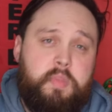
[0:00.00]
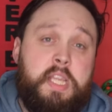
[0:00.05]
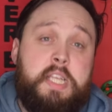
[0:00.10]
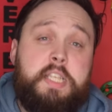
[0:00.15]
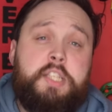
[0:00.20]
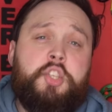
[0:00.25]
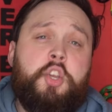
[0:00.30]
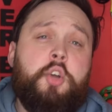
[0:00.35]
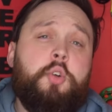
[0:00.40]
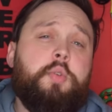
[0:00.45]

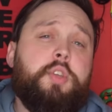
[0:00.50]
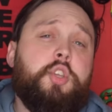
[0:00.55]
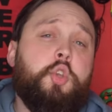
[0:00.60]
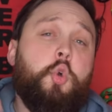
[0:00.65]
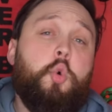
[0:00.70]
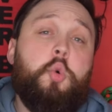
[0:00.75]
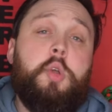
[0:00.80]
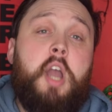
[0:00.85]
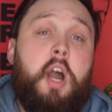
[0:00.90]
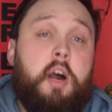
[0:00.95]
So
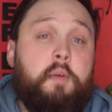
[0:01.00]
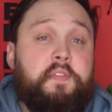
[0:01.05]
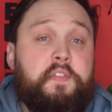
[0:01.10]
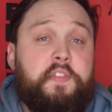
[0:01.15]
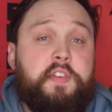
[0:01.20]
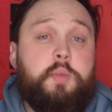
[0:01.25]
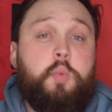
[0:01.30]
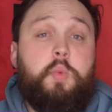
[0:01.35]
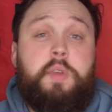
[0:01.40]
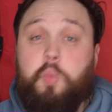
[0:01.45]
your
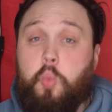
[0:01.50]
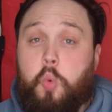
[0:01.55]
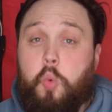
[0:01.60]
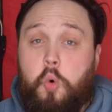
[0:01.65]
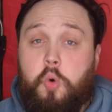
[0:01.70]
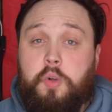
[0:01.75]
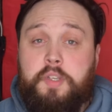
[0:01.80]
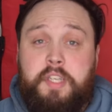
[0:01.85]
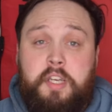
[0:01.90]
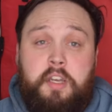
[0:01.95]
comfort with
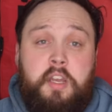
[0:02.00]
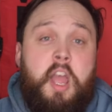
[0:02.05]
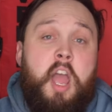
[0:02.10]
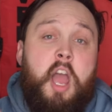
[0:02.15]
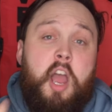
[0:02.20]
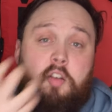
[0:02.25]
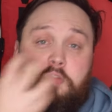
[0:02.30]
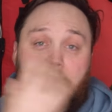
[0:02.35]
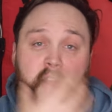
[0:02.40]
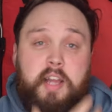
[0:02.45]
water
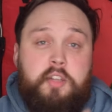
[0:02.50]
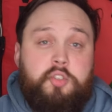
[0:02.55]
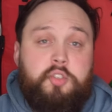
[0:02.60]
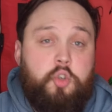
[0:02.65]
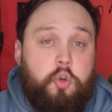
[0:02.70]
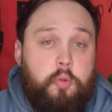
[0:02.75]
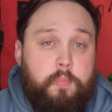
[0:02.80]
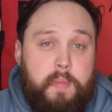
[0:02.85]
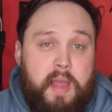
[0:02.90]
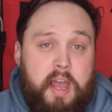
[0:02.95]
around
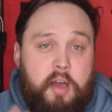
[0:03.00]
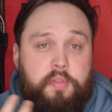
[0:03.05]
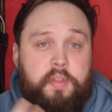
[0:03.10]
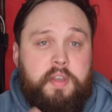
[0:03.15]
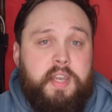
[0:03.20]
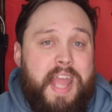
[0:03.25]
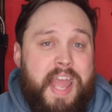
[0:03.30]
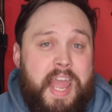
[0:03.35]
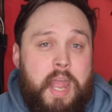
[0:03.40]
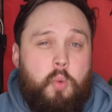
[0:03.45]
your mouth
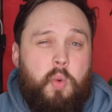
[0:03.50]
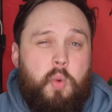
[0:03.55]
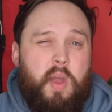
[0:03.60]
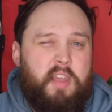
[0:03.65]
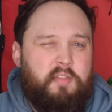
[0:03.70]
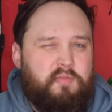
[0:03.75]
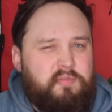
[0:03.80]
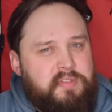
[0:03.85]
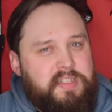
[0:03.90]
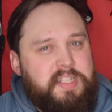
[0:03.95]
and airway
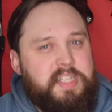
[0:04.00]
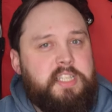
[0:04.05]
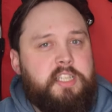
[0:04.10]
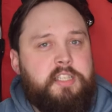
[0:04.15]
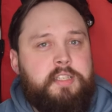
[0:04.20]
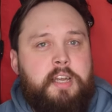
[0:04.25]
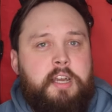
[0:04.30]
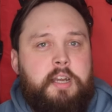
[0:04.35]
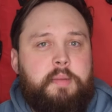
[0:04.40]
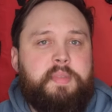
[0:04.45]
really
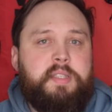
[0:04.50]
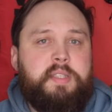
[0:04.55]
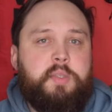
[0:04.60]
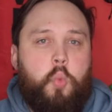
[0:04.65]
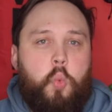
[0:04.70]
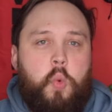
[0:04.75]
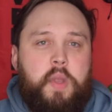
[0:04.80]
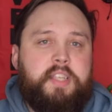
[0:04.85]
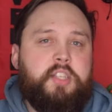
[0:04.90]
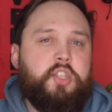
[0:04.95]
determines
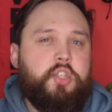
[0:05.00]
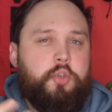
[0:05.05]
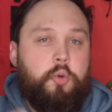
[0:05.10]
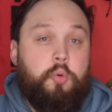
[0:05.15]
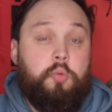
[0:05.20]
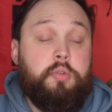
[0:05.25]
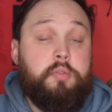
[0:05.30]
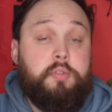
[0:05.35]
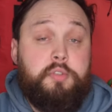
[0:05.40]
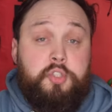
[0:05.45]
which
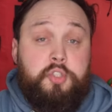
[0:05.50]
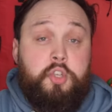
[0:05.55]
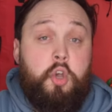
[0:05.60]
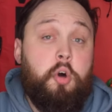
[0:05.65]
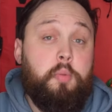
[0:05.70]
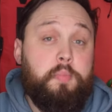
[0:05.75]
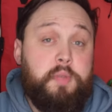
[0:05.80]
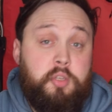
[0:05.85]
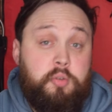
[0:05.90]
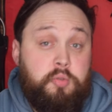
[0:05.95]
snorkel
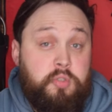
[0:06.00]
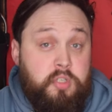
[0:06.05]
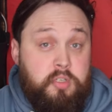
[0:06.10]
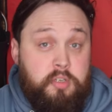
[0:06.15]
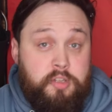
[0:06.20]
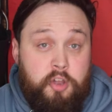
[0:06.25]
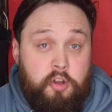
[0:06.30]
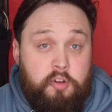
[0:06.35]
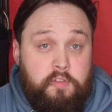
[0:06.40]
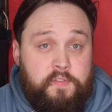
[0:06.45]
top you should
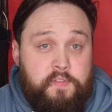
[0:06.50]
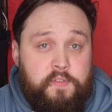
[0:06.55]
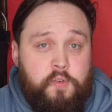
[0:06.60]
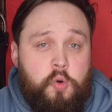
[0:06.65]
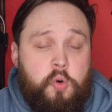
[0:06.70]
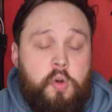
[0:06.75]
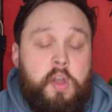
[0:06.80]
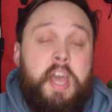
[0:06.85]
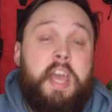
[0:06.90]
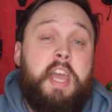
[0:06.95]
go
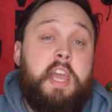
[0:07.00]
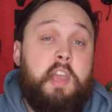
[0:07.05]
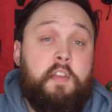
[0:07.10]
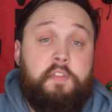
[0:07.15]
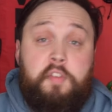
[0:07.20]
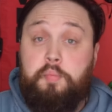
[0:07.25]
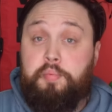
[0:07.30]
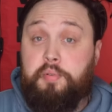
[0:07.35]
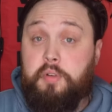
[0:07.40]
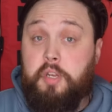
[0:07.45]
for. If
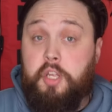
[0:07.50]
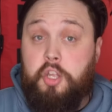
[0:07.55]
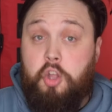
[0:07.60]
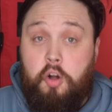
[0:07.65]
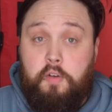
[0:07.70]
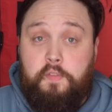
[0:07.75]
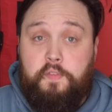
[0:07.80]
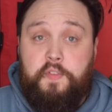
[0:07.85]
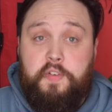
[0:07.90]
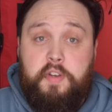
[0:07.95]
you're pretty
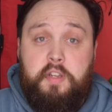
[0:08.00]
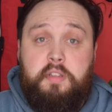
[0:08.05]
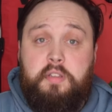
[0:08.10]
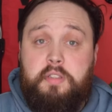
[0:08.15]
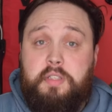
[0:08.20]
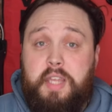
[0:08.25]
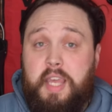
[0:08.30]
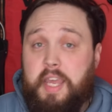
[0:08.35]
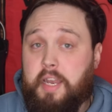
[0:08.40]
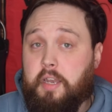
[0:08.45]

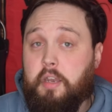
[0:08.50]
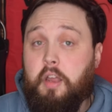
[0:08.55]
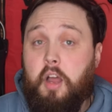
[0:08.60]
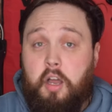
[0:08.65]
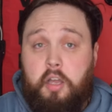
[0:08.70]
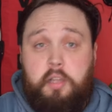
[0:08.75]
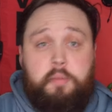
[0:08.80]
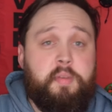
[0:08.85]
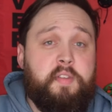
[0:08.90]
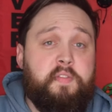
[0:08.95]
confident, then
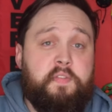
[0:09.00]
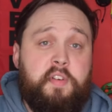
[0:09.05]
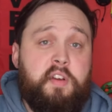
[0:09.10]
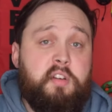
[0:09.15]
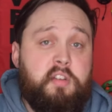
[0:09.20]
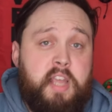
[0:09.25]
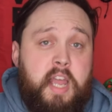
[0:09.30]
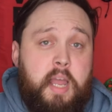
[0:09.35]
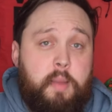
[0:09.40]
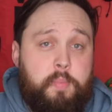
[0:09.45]
I'd be
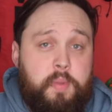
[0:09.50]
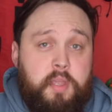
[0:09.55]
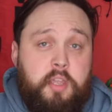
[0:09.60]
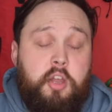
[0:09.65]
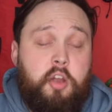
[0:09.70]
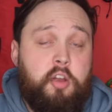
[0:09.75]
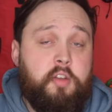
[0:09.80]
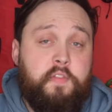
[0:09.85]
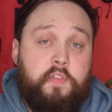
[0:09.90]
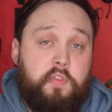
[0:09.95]
very happy
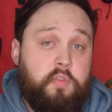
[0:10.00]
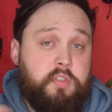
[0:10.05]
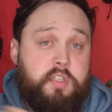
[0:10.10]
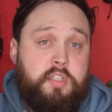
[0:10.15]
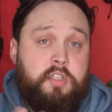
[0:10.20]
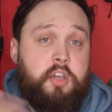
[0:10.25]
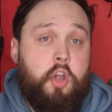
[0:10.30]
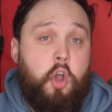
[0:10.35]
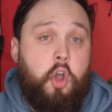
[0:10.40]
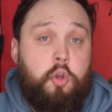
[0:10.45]
going for
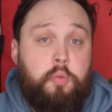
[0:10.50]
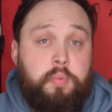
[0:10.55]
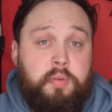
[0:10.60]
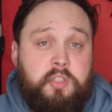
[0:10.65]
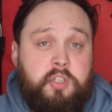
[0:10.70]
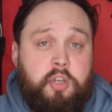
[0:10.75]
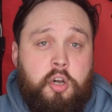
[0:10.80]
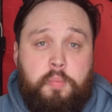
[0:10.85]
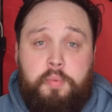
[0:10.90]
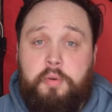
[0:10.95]
just an open
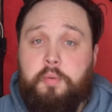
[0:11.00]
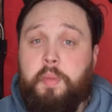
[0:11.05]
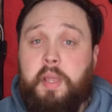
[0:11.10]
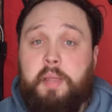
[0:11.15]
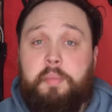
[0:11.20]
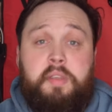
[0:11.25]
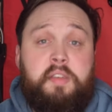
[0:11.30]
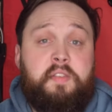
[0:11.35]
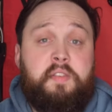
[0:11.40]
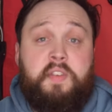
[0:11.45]
top or
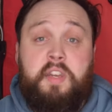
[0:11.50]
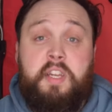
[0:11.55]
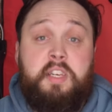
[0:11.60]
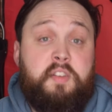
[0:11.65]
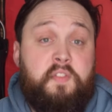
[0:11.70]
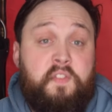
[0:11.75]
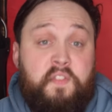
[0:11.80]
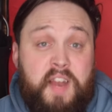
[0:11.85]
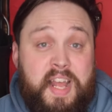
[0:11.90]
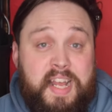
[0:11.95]
maybe even a
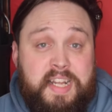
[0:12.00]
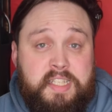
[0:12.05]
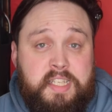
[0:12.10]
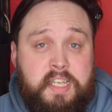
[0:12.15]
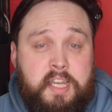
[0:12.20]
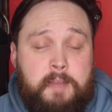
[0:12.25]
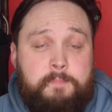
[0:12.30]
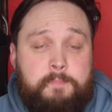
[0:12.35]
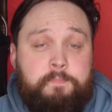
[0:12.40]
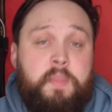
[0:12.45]

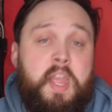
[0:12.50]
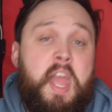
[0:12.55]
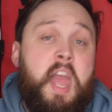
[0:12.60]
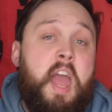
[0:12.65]
deflector.